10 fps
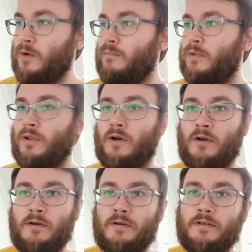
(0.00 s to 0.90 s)

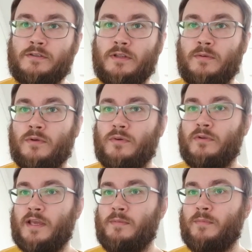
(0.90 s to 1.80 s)
blah. So there we go,
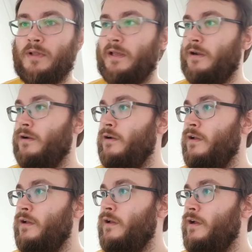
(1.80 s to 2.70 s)
name and player.
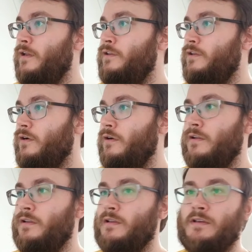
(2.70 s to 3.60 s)

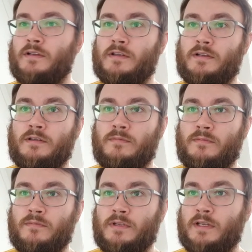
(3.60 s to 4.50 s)
Dawn,
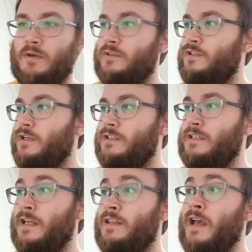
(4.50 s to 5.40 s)
now it's just
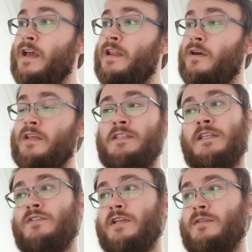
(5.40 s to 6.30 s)
Zen. Now this is
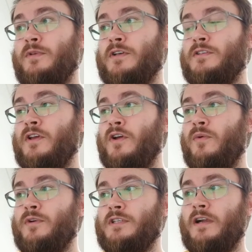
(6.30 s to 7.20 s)
interesting because
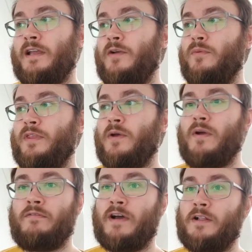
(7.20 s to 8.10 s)
we're starting out without a
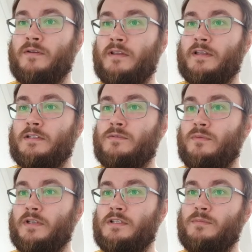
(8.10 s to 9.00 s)
value in this,
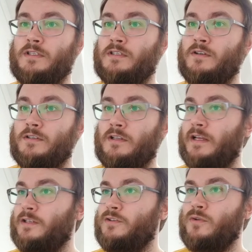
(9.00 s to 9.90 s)
which means it's not
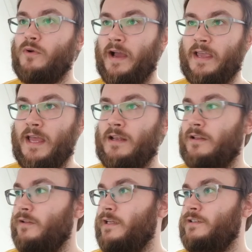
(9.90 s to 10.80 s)
selected. So again,
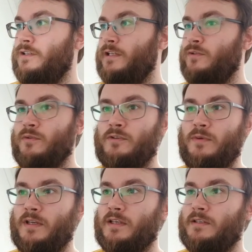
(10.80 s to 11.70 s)
let's go and
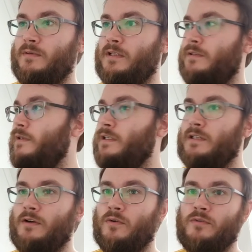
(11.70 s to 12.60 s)
tweak this. We can tweak this in
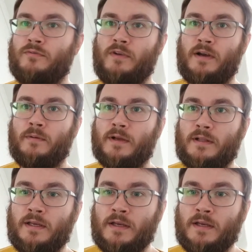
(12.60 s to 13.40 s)
our code very quickly.